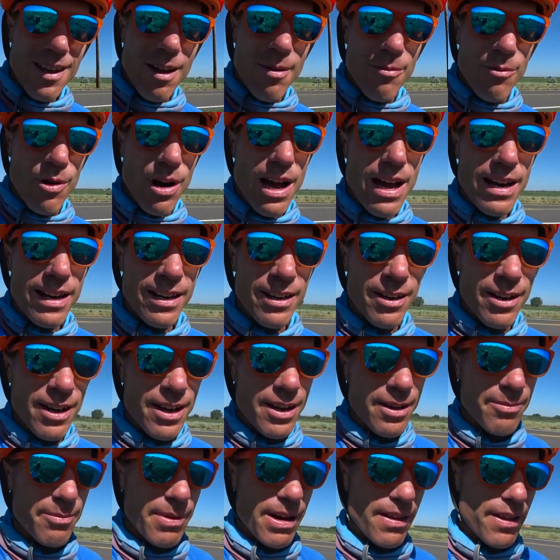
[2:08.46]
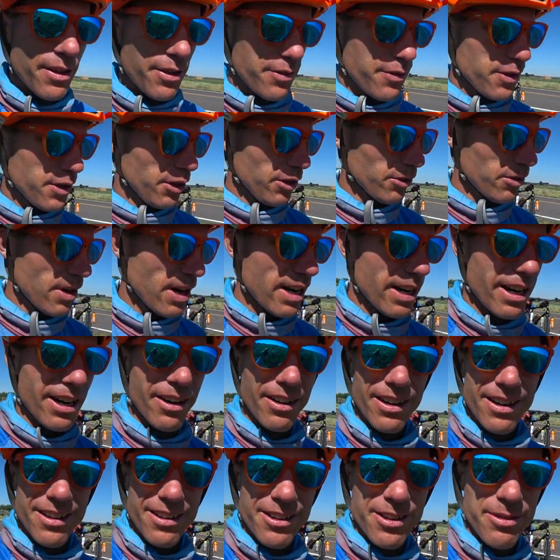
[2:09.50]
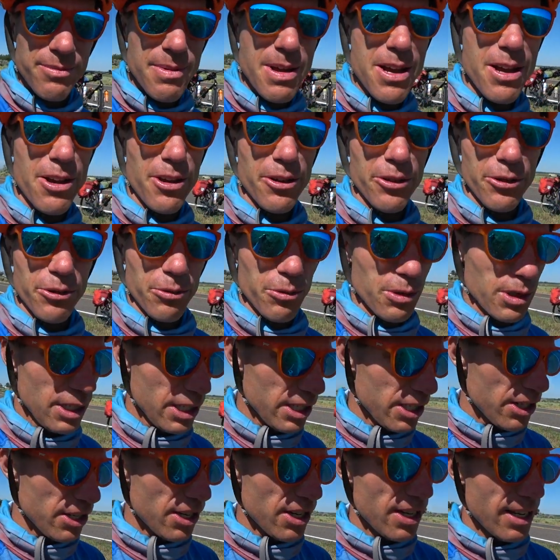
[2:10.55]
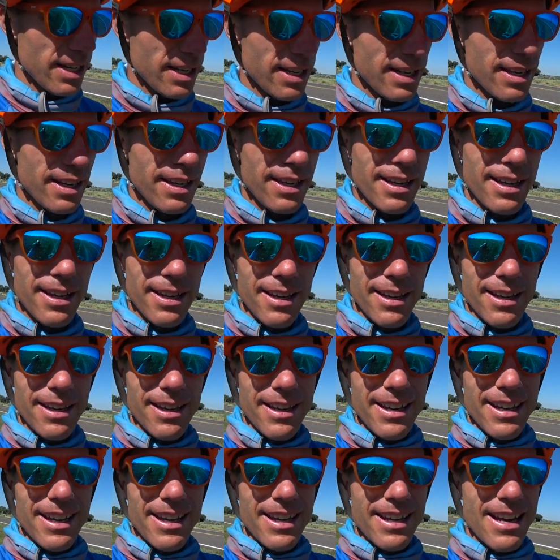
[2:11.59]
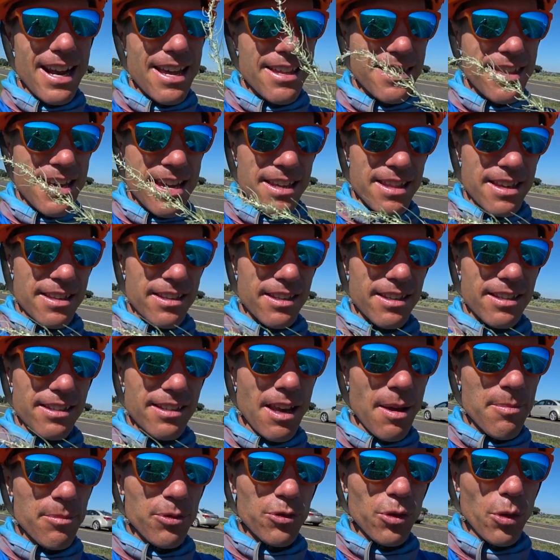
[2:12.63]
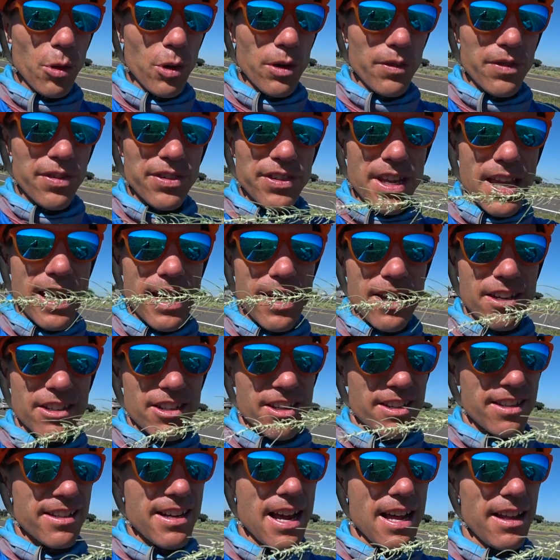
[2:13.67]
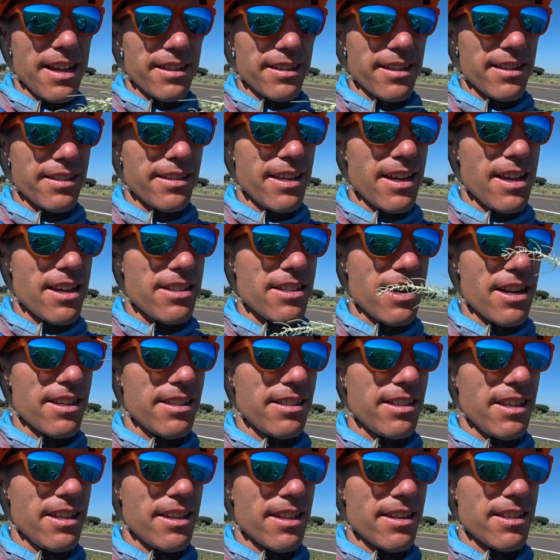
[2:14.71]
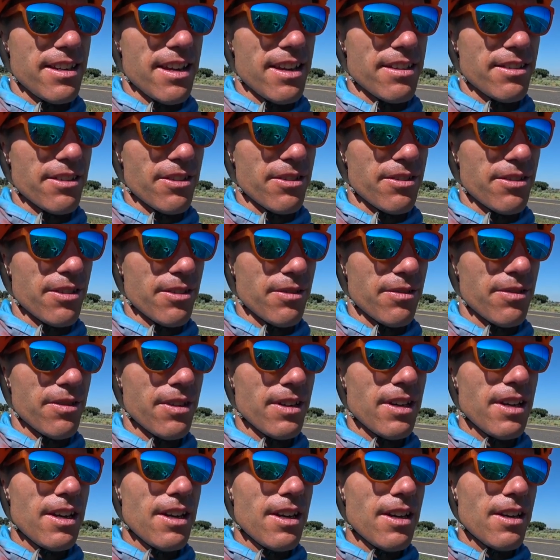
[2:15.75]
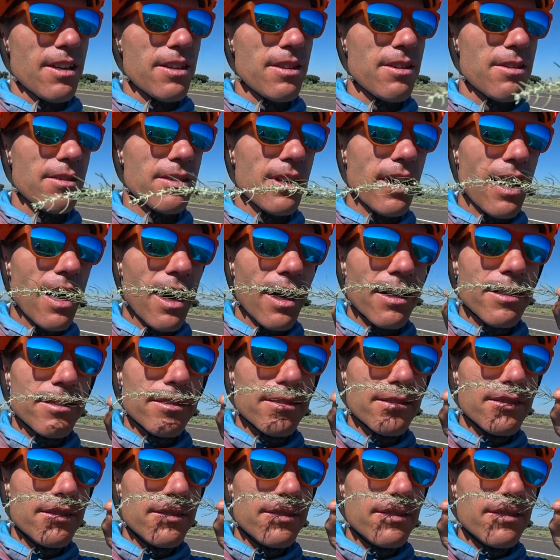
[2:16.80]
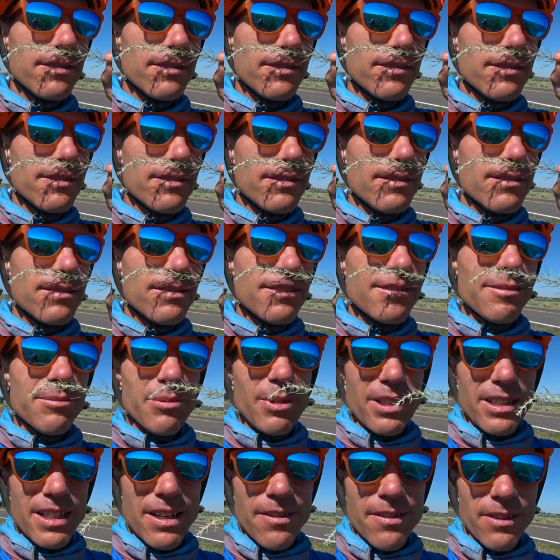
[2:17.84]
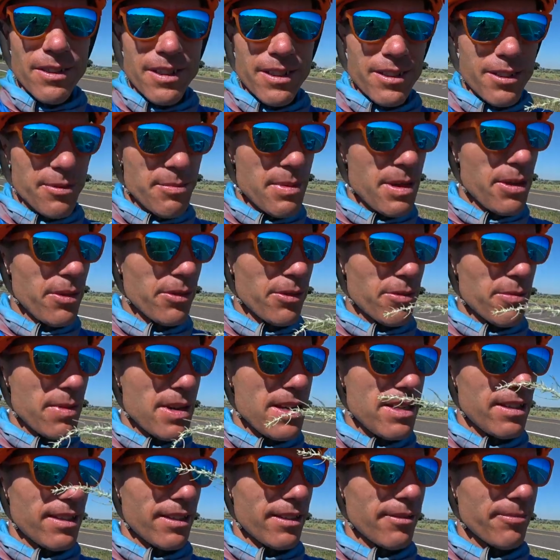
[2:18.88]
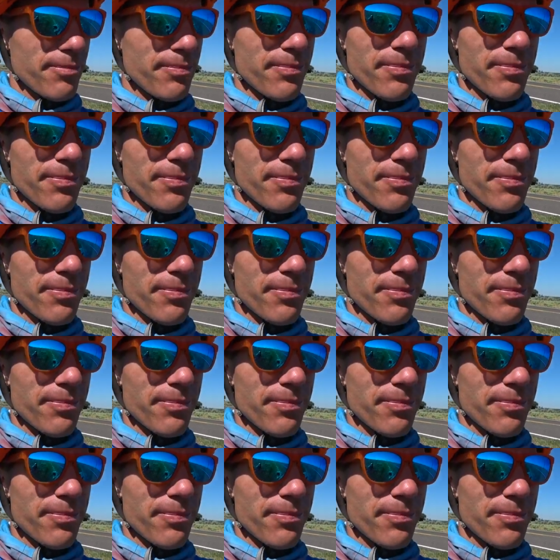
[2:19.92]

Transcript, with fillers: I'm riding by this field right here and it smells really good. And I think this is some sort of sage. It's not like the sage I see in the deserts of Utah. But it definitely smells amazing.